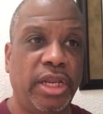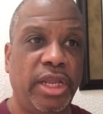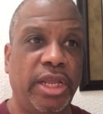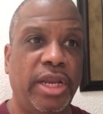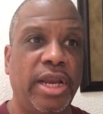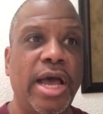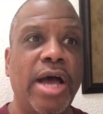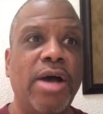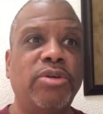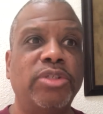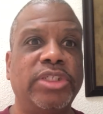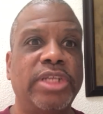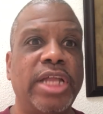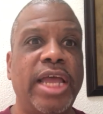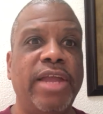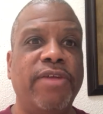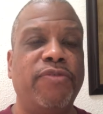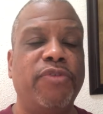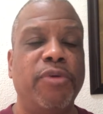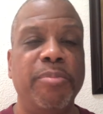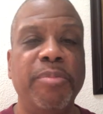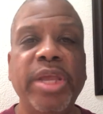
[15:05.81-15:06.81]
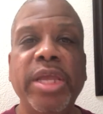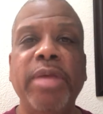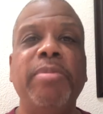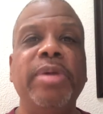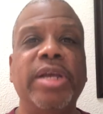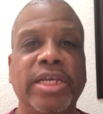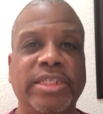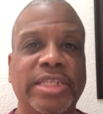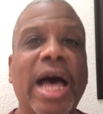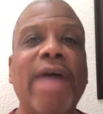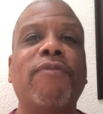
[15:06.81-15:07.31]
And I was like, for me,
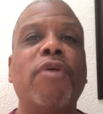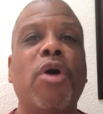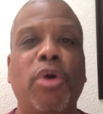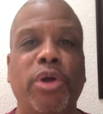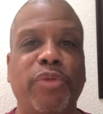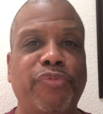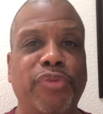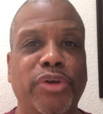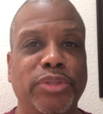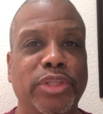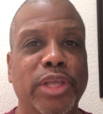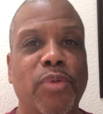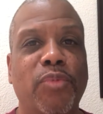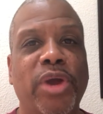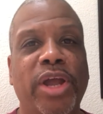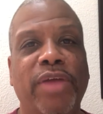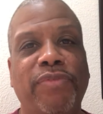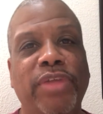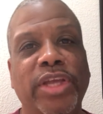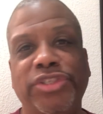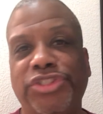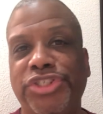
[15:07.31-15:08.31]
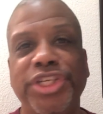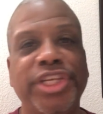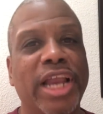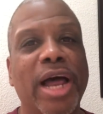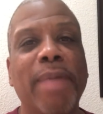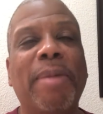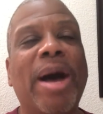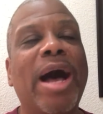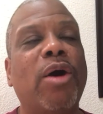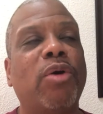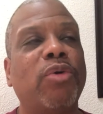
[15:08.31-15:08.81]
because I've always felt that way, if they cheat,
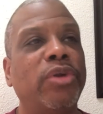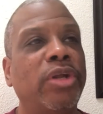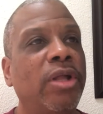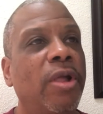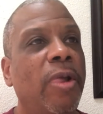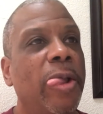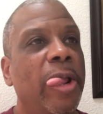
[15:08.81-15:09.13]
I'm out.